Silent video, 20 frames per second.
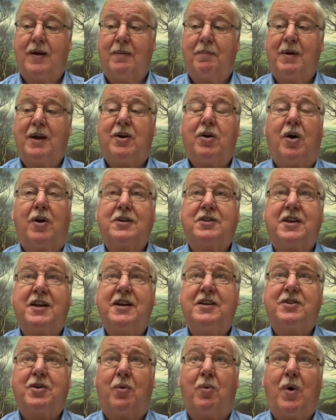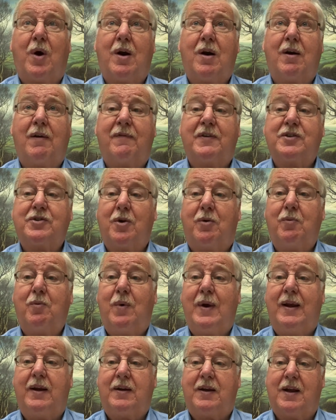because he's aware of his own
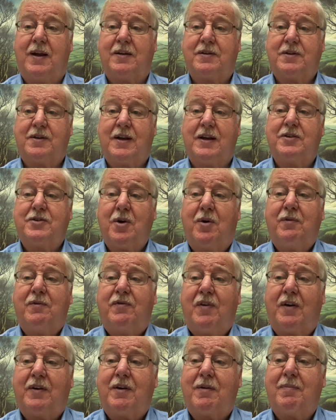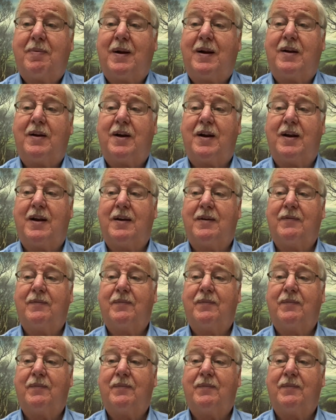weakness, his own vulnerability.